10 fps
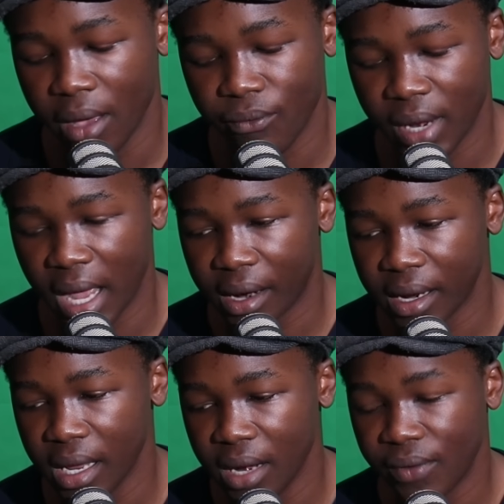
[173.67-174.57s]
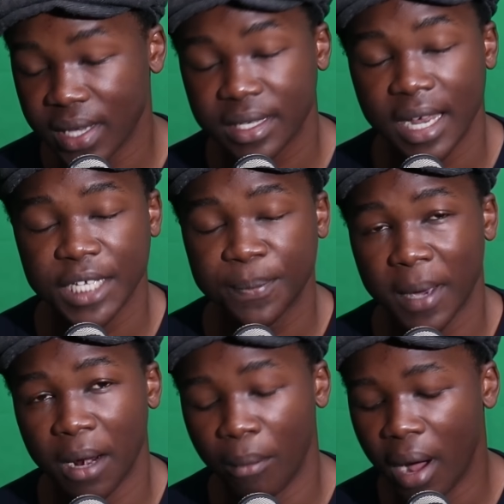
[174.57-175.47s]
Villarreal vs Las
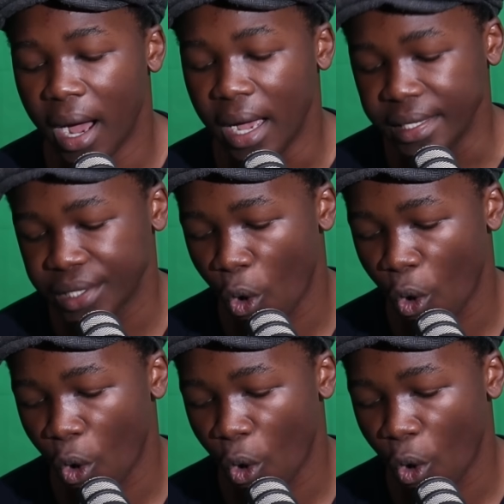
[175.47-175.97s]
Palmas